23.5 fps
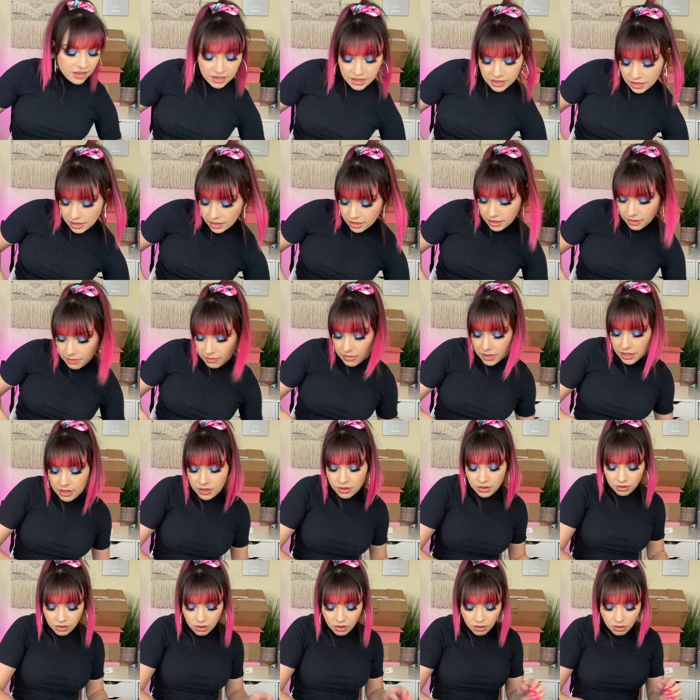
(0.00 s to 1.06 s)
Um,
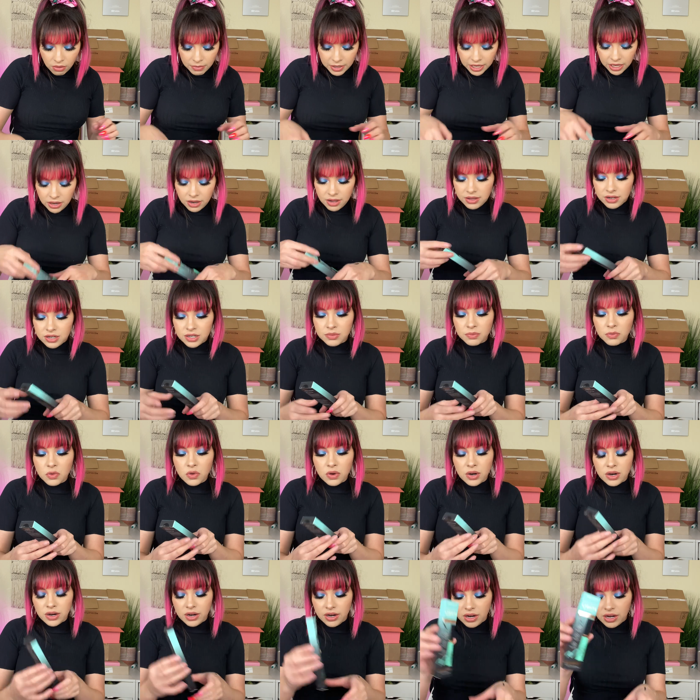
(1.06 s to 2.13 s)
oh my God, there's
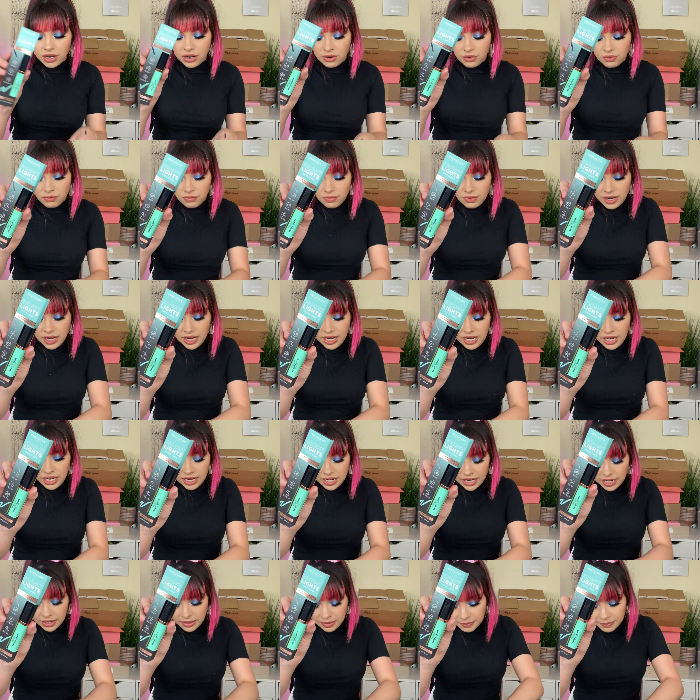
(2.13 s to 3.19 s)
more. A green.